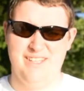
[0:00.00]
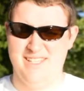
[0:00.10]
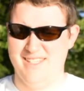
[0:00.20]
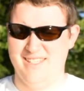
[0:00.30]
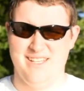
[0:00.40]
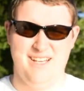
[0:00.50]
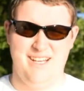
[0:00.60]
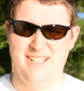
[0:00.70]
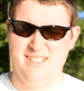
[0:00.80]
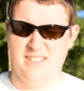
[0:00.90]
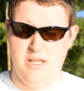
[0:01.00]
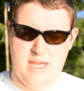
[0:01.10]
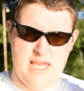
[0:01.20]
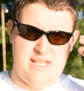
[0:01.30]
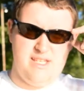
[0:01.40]
This is a
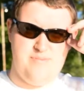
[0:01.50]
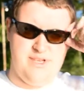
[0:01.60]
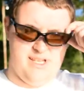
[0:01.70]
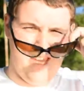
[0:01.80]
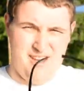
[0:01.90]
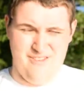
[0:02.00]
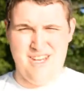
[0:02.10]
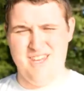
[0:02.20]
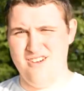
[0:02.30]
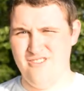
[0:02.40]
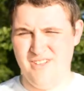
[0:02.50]
easy piece of cake video.